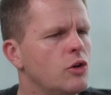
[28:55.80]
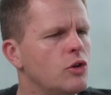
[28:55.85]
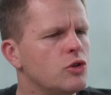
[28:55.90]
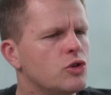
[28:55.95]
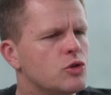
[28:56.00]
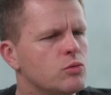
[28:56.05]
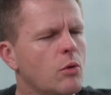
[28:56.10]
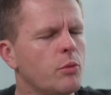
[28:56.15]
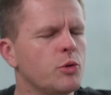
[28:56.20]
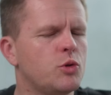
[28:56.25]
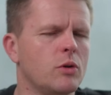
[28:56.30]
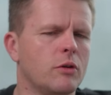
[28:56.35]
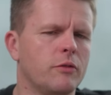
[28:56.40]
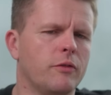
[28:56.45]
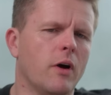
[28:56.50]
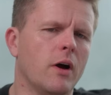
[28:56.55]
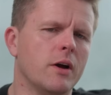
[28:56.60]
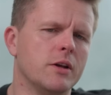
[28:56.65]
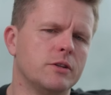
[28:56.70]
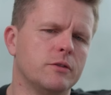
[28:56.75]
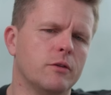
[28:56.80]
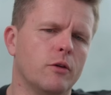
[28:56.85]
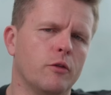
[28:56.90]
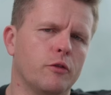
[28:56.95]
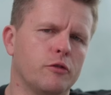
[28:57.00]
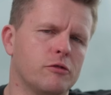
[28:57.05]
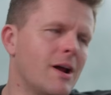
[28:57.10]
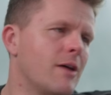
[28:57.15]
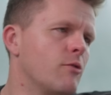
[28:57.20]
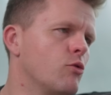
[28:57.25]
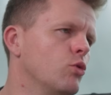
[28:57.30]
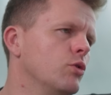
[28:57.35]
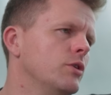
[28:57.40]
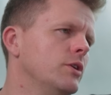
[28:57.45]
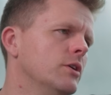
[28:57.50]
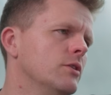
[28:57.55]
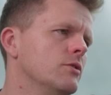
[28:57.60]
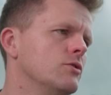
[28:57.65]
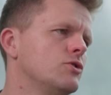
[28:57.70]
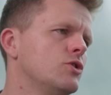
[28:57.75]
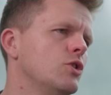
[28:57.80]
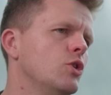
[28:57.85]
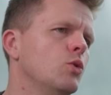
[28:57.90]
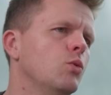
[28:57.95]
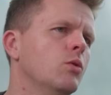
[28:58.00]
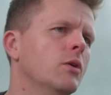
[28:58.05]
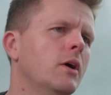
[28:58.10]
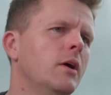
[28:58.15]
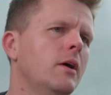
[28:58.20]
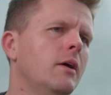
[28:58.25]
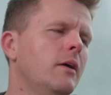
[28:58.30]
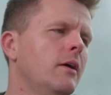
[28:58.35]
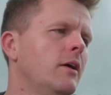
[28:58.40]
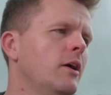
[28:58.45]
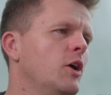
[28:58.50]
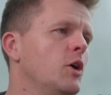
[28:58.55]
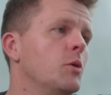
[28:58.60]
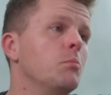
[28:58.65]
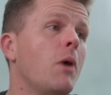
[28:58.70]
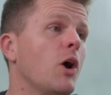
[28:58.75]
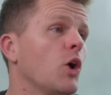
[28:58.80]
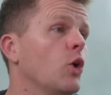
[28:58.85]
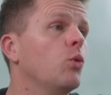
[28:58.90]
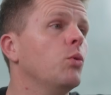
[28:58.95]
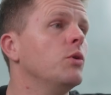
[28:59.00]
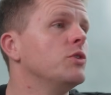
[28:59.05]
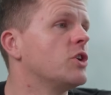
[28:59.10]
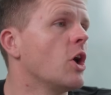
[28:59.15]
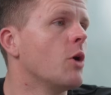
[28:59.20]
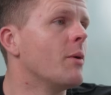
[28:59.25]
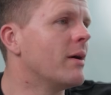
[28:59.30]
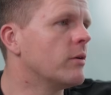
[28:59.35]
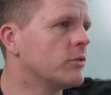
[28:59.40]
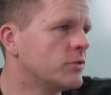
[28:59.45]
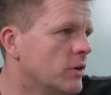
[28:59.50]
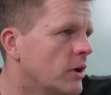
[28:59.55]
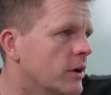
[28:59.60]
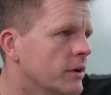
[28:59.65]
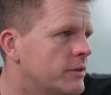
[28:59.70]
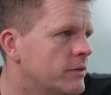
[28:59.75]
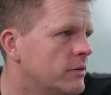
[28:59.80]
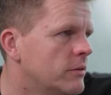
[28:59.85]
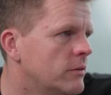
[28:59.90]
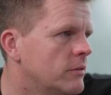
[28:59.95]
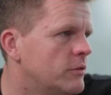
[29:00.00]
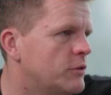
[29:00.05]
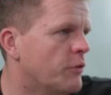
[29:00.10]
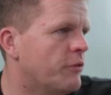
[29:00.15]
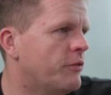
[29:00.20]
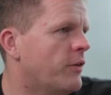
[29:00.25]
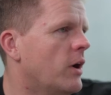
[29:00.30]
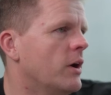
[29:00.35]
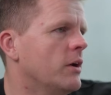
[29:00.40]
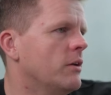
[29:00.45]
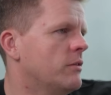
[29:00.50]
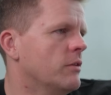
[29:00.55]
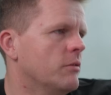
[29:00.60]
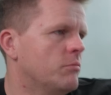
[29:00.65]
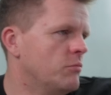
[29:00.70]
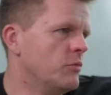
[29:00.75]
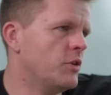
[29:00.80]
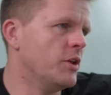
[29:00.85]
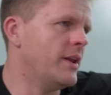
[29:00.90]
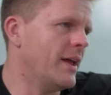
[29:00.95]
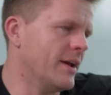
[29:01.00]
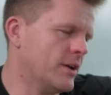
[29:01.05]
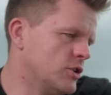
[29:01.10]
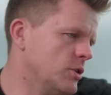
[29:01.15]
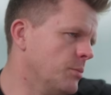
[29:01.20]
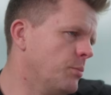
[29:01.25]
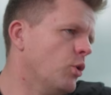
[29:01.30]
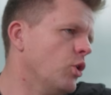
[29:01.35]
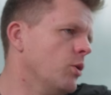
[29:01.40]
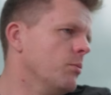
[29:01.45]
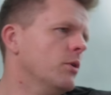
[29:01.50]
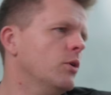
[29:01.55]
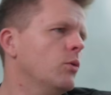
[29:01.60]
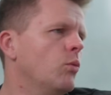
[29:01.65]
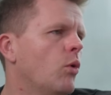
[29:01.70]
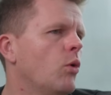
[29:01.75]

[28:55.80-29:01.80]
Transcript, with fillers: So, what would you advise for our audience who might always go outside to find the, the next appointment?